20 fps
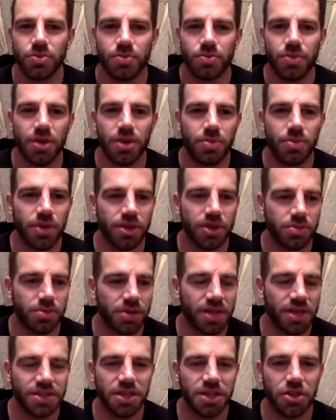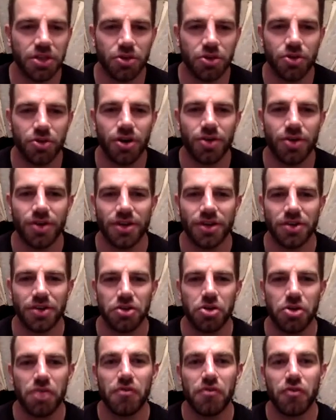me being the PT thought, oh, let's
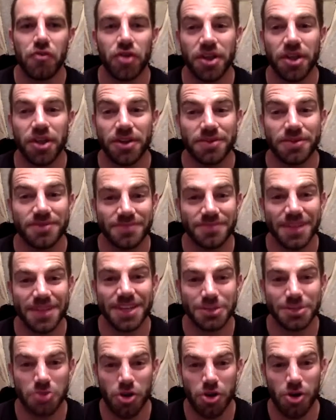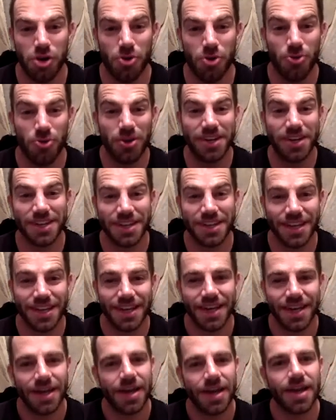throw everything in. Let's throw it all
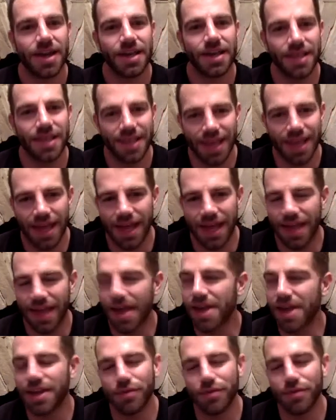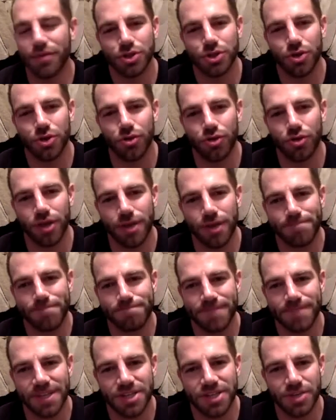in. Yeah, I never saw her again.
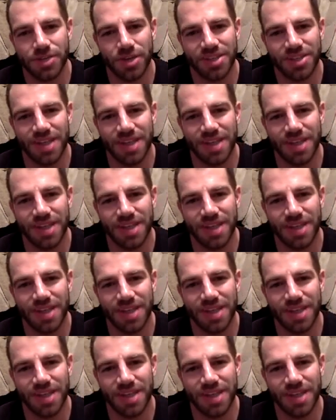She went to